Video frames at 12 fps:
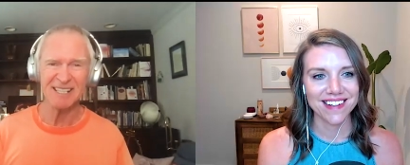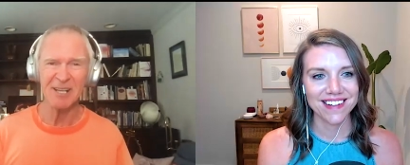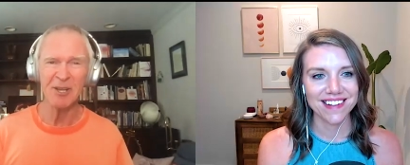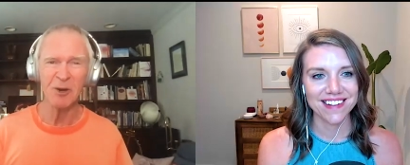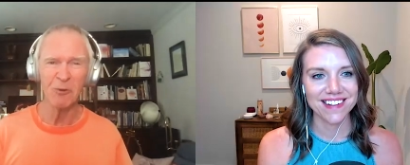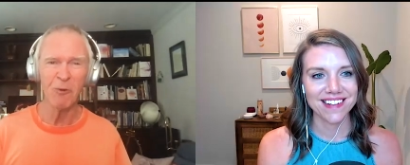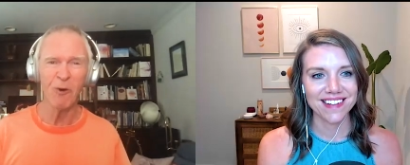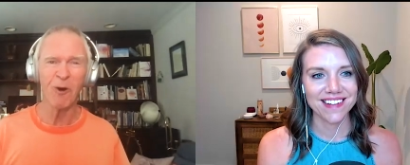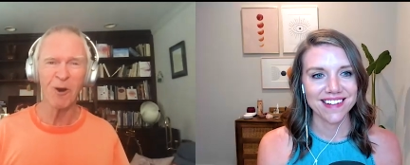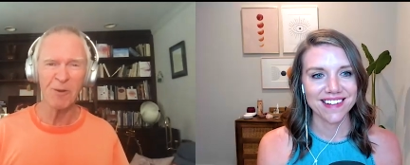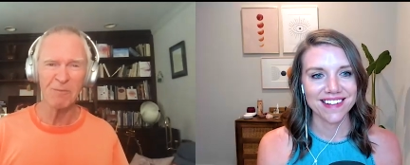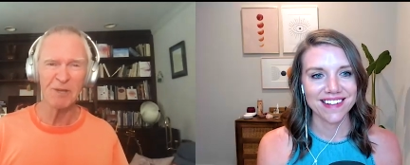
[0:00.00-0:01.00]
Speaker 1: In the
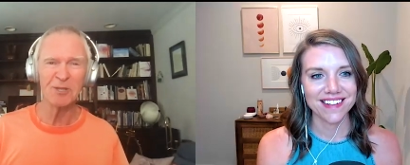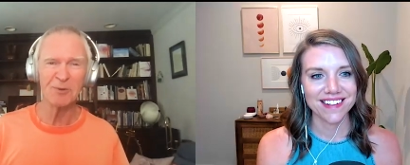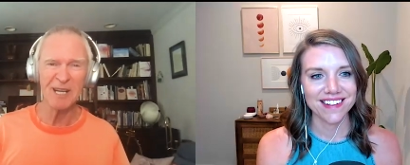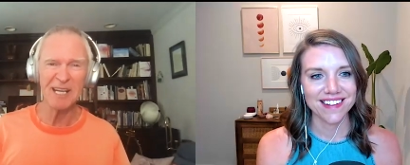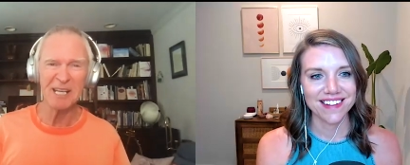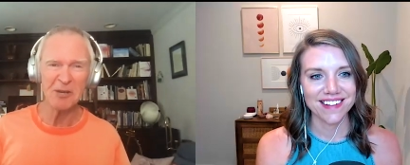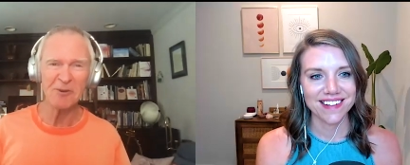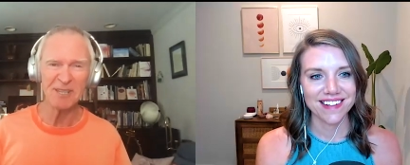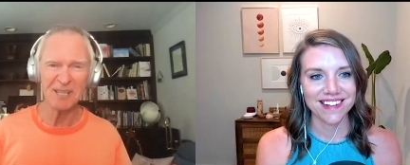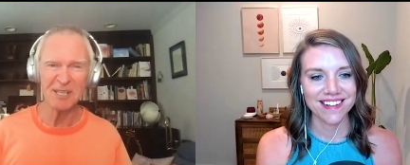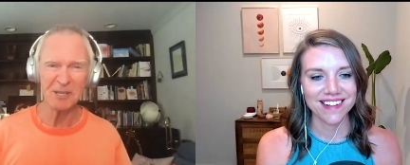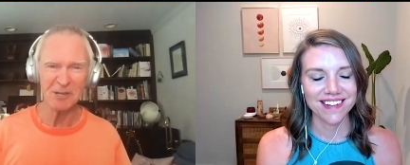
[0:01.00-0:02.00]
war between you
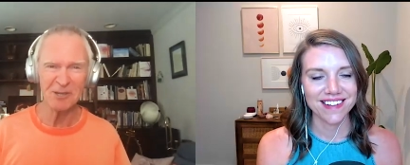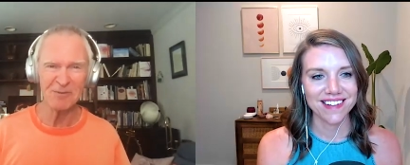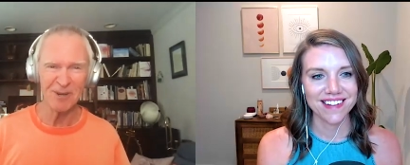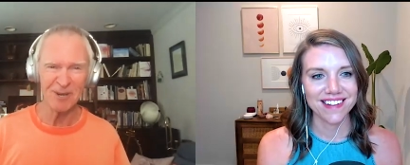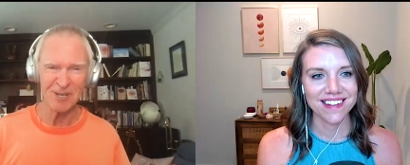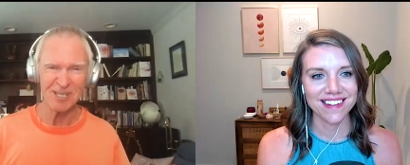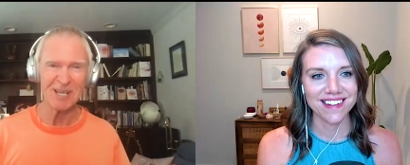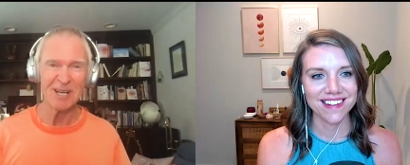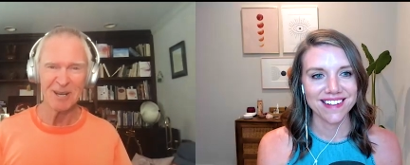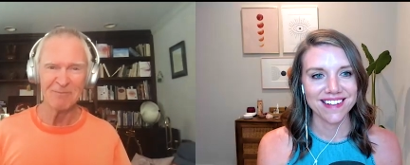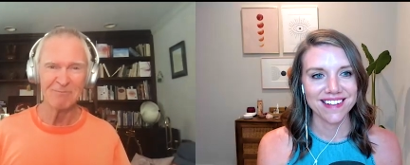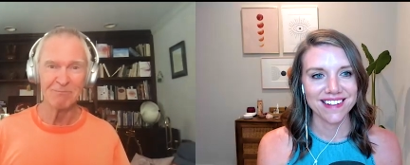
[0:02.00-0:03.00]
and the universe,
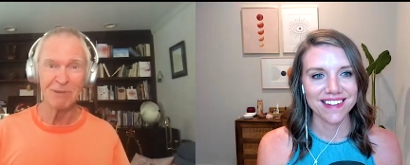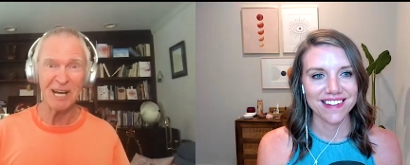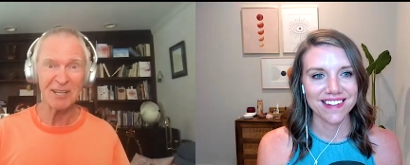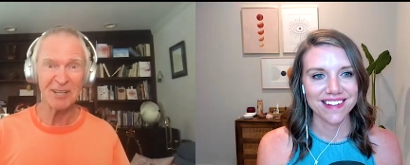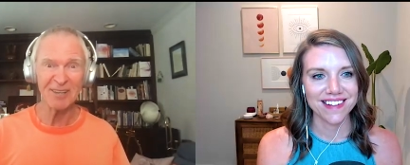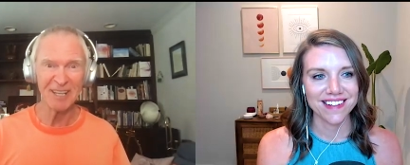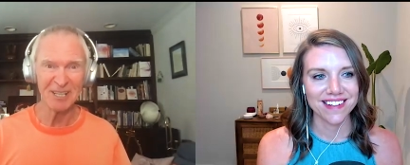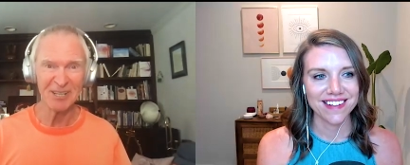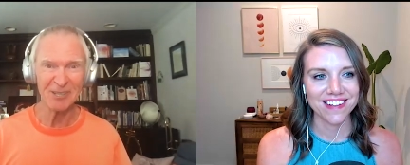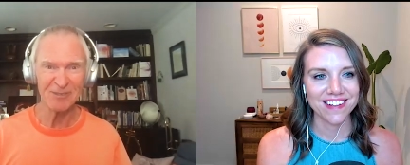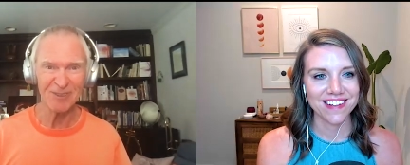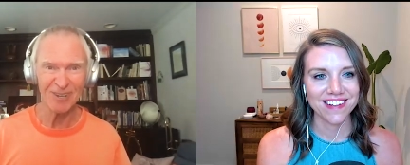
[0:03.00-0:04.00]
bet on the
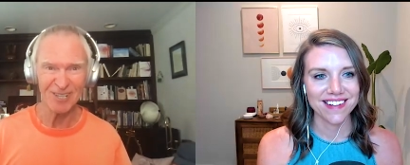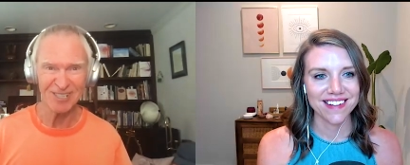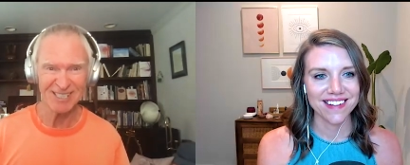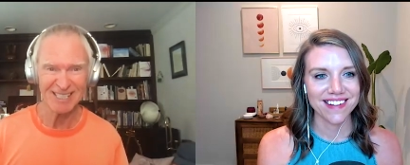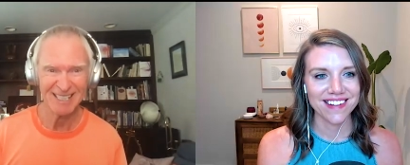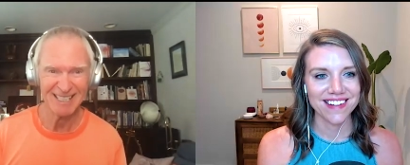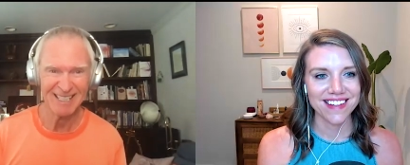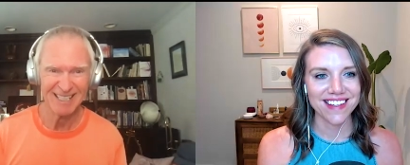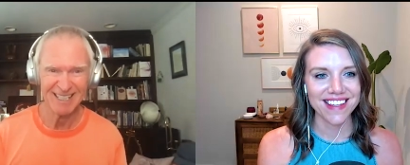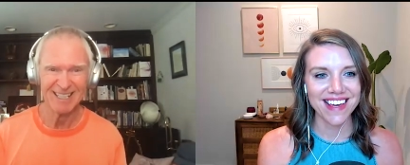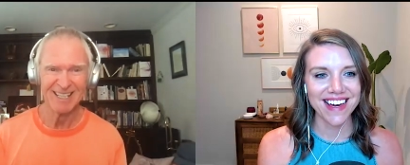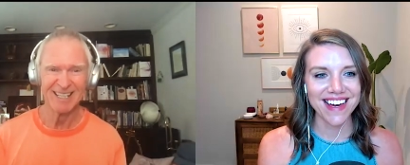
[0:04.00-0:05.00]
universe.
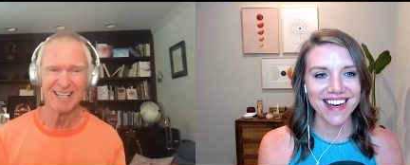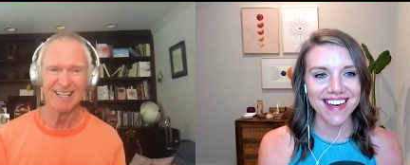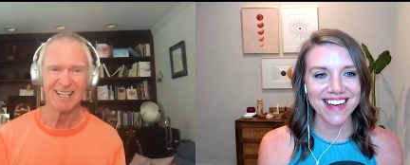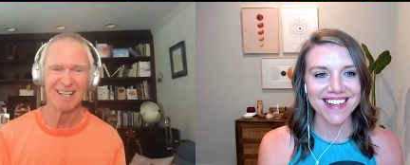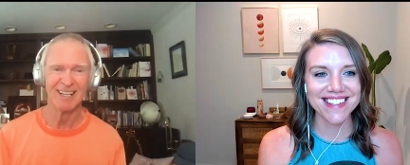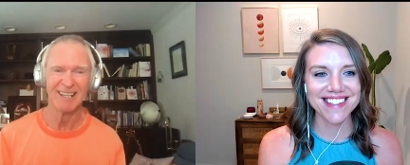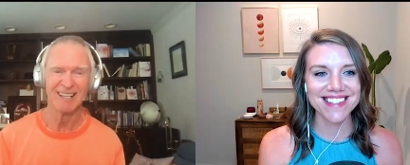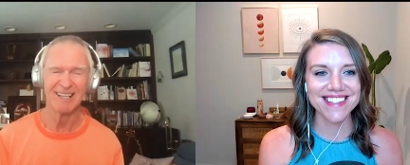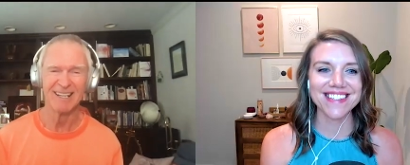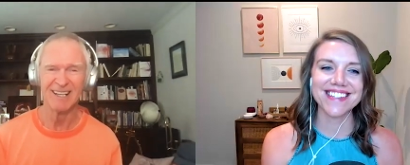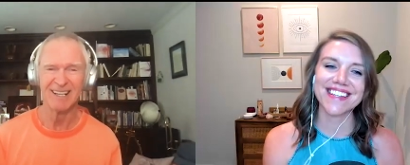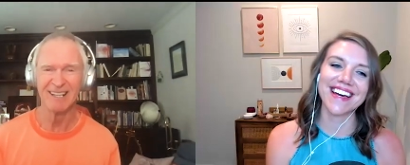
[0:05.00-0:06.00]

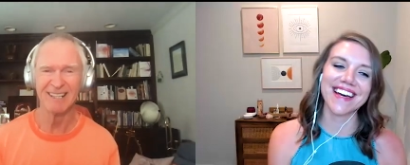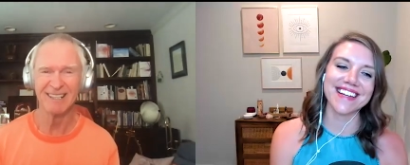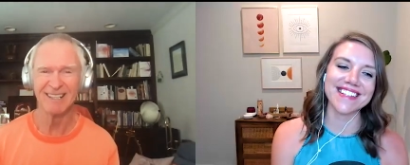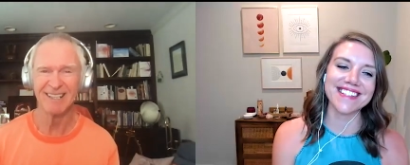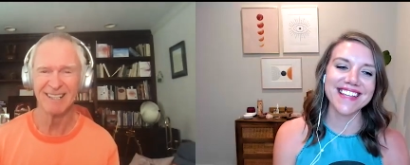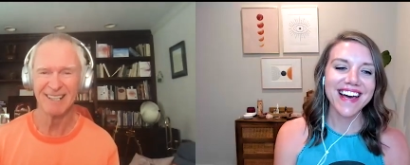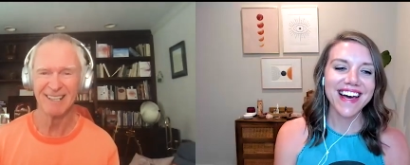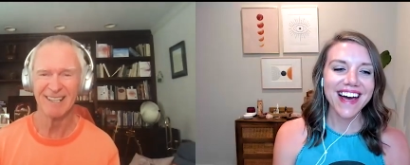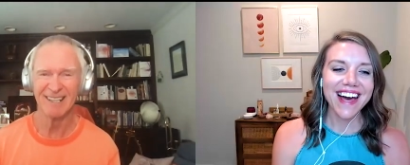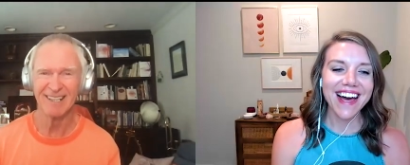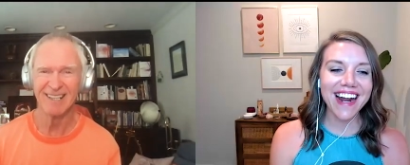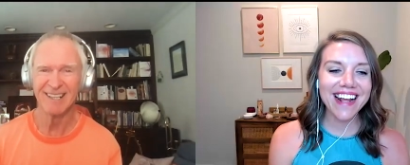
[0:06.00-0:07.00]
Yes,
Speaker 2: yes.
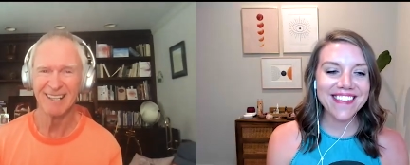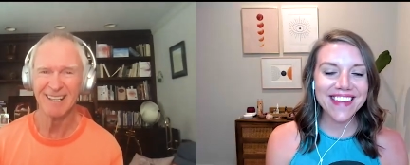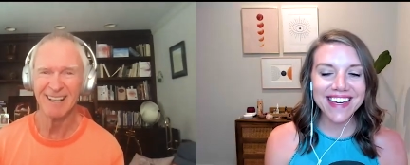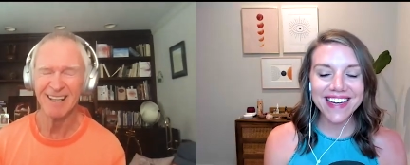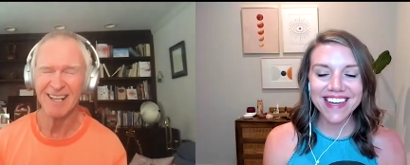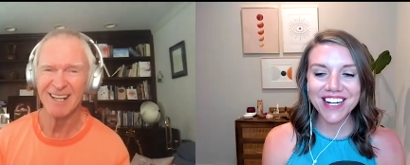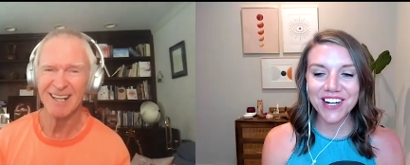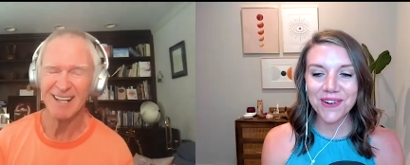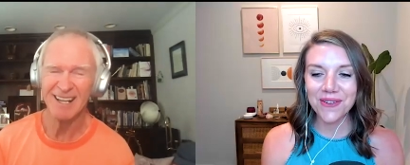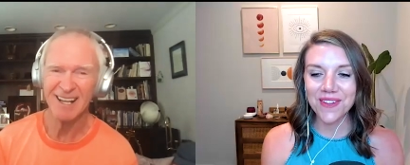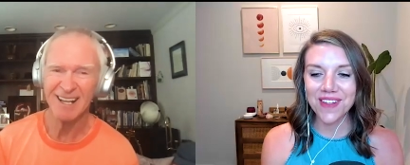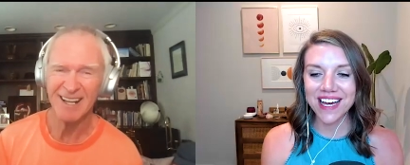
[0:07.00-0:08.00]
And I think, you
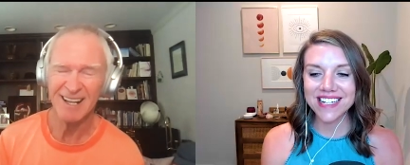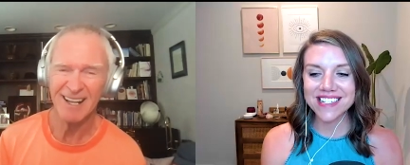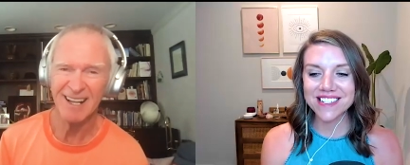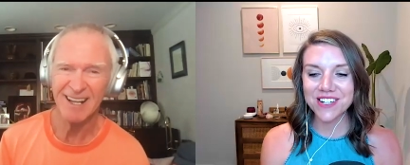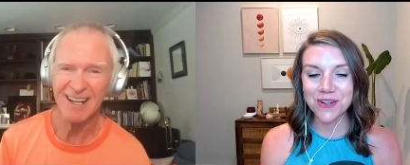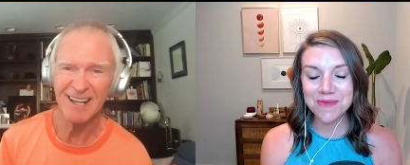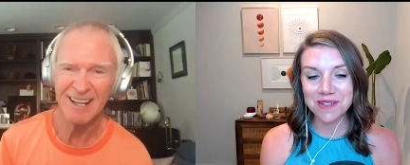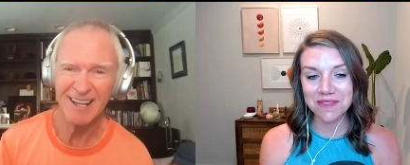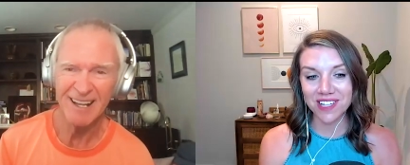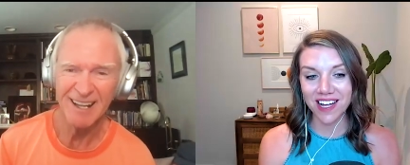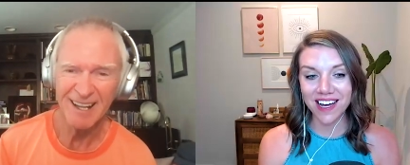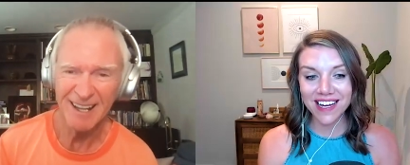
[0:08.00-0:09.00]
know, in terms
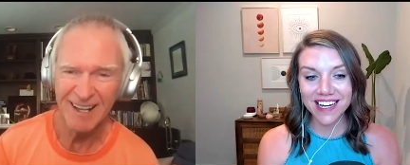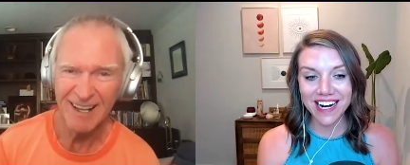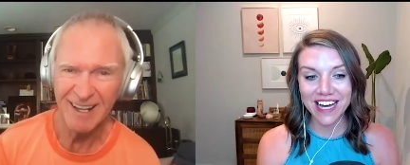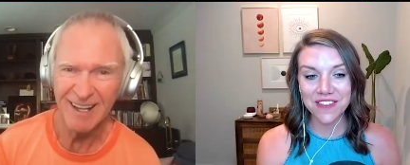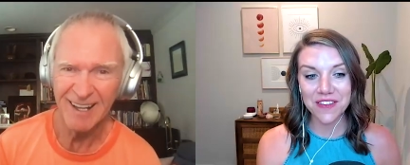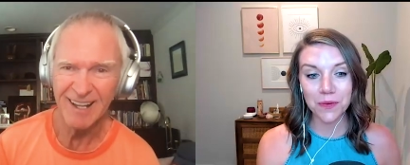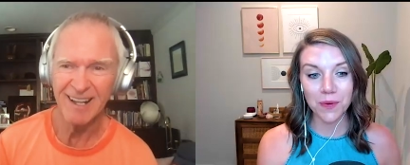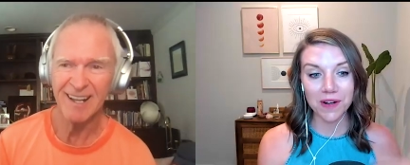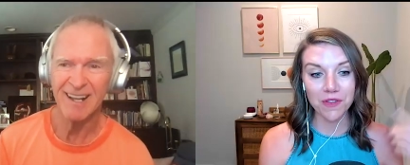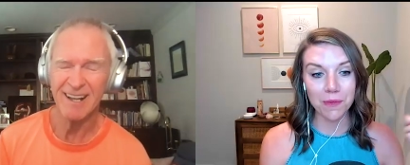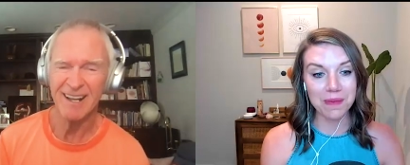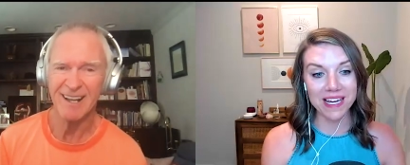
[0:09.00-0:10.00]
of lying, I think one
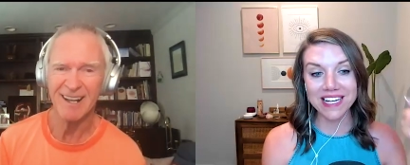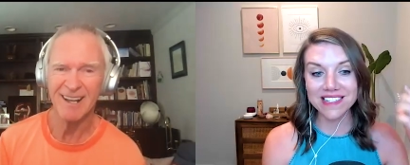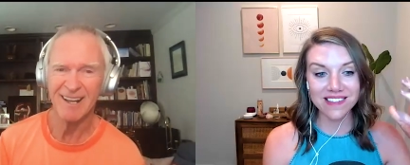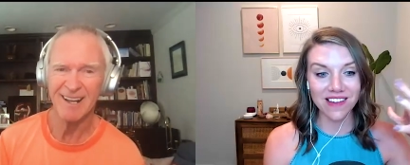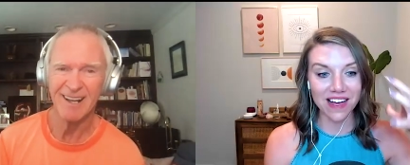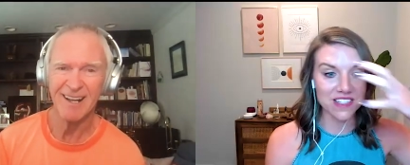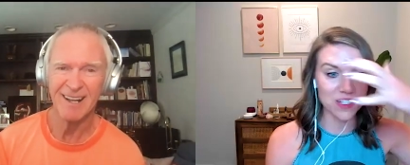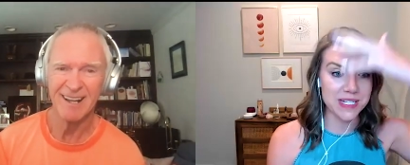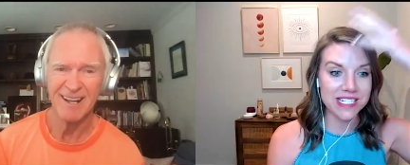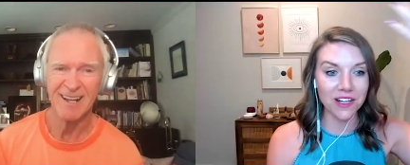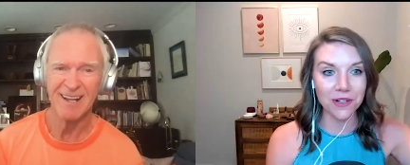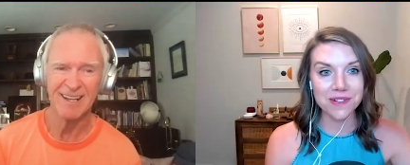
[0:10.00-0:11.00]
of the biggest lies that we
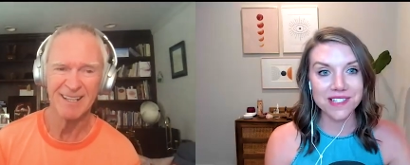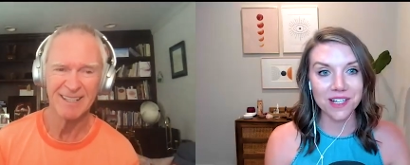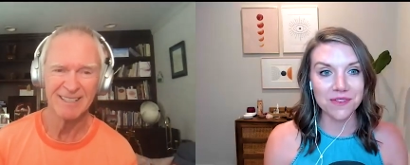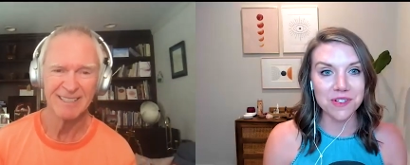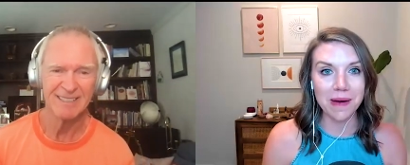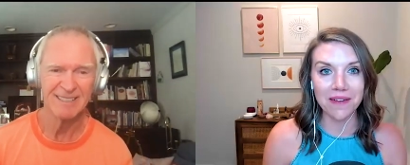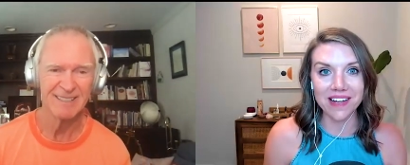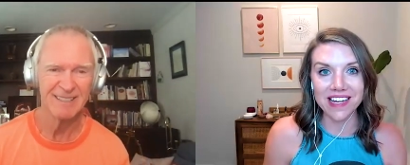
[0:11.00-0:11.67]
tell ourselves about